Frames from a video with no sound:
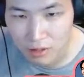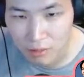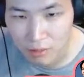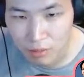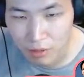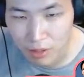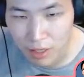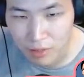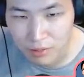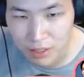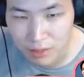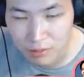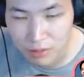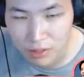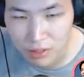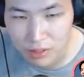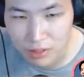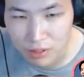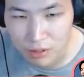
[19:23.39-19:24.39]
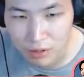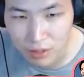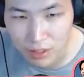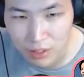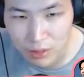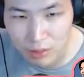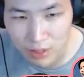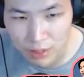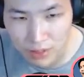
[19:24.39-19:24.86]
Perhaps I'm just too
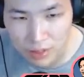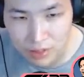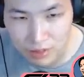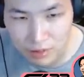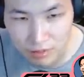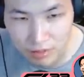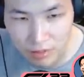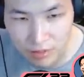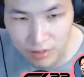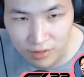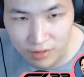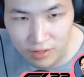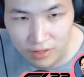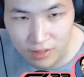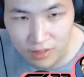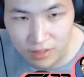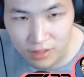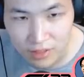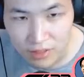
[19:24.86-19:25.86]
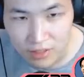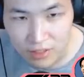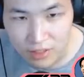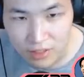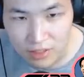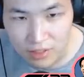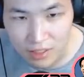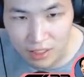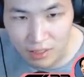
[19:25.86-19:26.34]
expensive,
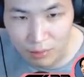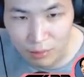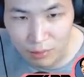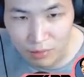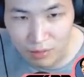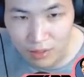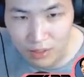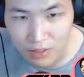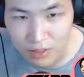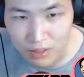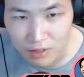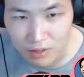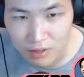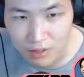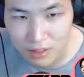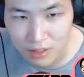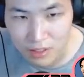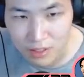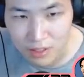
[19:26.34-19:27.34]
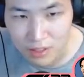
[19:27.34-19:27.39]
because I'm way too good.